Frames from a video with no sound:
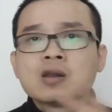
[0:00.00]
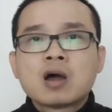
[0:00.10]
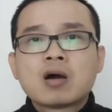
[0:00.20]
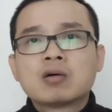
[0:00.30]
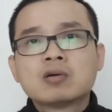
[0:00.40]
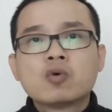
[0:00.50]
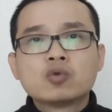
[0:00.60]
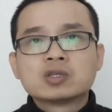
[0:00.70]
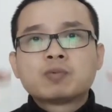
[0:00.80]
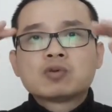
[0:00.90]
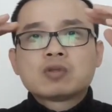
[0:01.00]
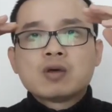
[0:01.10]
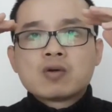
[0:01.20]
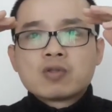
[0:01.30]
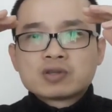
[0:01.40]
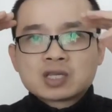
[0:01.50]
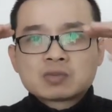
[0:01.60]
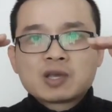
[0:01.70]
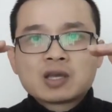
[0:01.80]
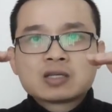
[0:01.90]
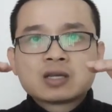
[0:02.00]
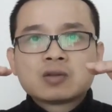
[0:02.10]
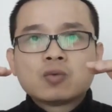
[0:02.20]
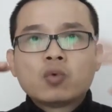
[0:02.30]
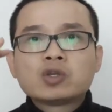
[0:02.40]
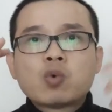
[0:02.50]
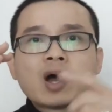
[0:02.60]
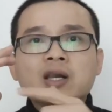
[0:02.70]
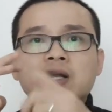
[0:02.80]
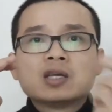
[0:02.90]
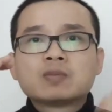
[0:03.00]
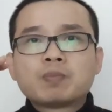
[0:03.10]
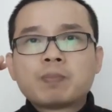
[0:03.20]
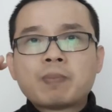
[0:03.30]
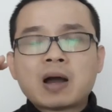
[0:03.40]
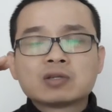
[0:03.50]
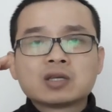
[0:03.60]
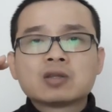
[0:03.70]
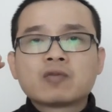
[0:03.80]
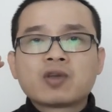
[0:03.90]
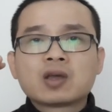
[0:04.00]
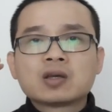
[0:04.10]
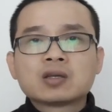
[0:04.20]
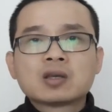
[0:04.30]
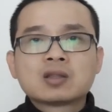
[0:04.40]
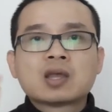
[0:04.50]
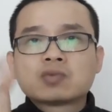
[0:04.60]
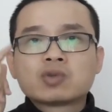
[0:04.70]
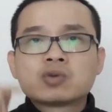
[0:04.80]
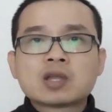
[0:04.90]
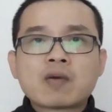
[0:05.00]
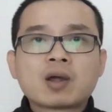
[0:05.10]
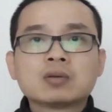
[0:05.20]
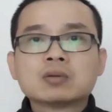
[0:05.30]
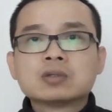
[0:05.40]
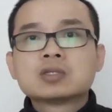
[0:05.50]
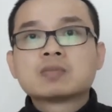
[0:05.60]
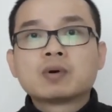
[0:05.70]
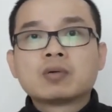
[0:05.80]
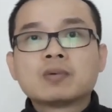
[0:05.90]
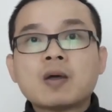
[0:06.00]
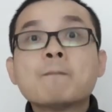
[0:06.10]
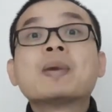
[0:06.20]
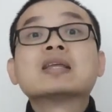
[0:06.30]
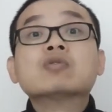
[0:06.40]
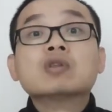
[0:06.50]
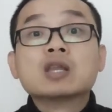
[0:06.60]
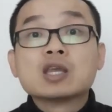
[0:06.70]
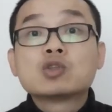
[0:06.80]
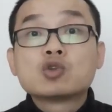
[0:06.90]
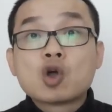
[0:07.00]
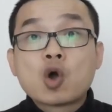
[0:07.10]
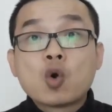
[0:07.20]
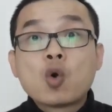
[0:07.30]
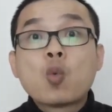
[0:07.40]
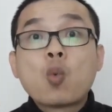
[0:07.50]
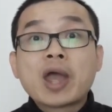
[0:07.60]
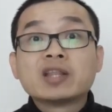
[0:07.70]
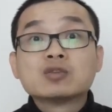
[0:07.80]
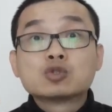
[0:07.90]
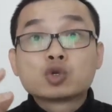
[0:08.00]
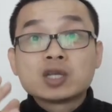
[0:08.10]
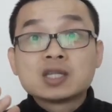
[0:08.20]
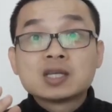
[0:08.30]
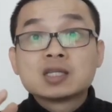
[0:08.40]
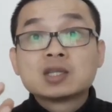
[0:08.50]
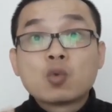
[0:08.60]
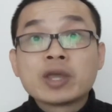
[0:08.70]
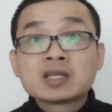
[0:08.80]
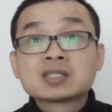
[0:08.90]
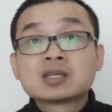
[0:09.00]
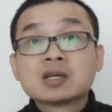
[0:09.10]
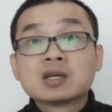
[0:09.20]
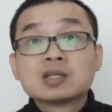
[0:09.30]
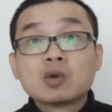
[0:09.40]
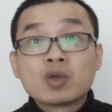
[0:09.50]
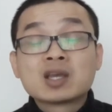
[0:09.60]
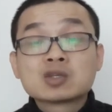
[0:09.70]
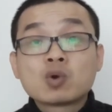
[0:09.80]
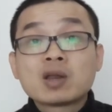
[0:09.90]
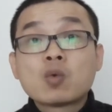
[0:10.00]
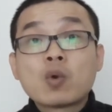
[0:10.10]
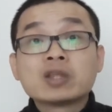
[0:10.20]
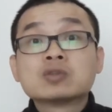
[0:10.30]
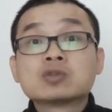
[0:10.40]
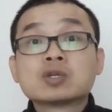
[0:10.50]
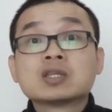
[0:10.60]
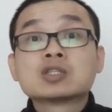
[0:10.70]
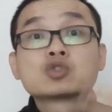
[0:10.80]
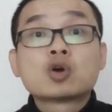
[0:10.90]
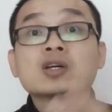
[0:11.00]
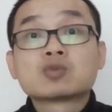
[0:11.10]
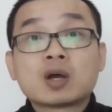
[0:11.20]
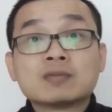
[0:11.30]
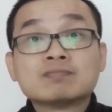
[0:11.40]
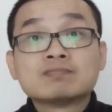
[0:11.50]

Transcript: No, we just put 6 fingers in it. Which one is pounding on your fingers? That we treat that one. Simple. But you need to know when to treat the weakest one, when to treat the strongest one.